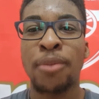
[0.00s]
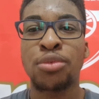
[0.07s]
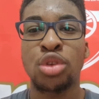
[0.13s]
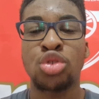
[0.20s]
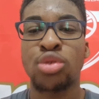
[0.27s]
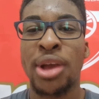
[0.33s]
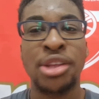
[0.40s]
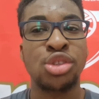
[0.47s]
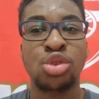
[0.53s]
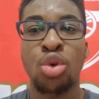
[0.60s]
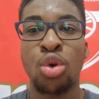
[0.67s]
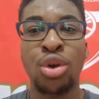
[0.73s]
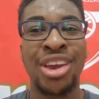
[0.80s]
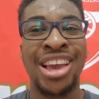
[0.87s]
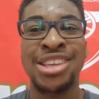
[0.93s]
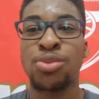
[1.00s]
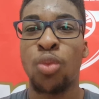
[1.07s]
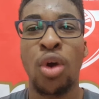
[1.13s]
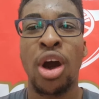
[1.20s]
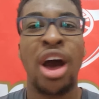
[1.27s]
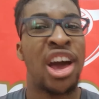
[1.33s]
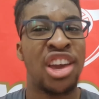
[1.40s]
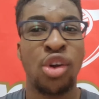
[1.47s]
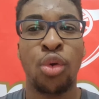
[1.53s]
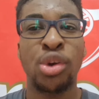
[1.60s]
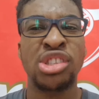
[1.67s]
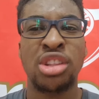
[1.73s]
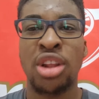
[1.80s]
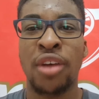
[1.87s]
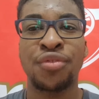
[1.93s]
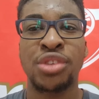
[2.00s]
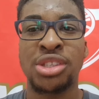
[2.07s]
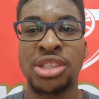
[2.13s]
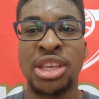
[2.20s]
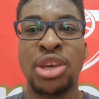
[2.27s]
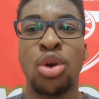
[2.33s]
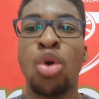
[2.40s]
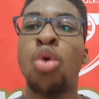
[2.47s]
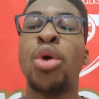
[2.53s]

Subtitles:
up to try and score is what I always love to see.